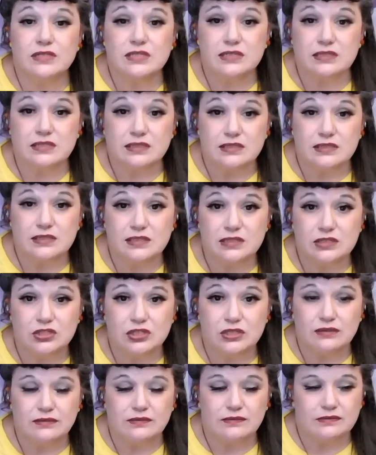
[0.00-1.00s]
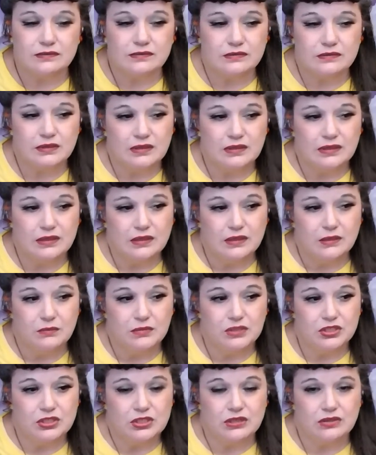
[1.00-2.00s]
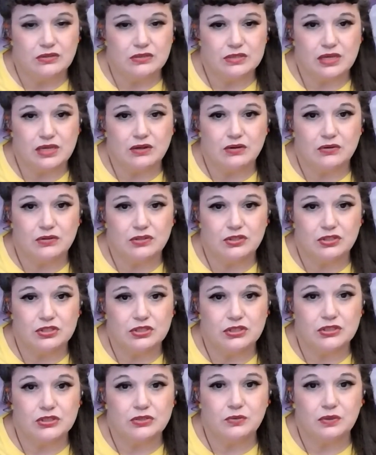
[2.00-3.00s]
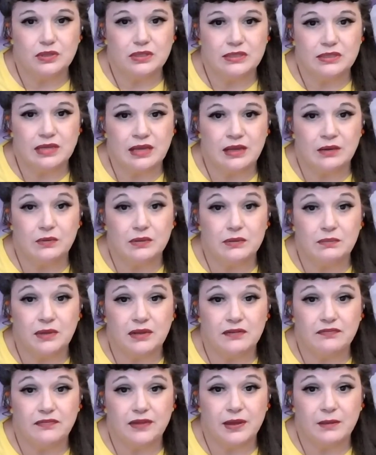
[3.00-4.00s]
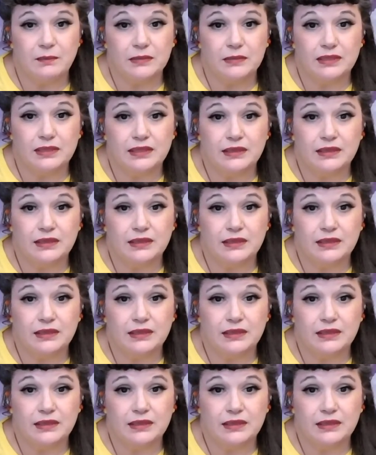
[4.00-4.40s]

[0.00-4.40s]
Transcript: decision. But she goes, I go to church one day with my family.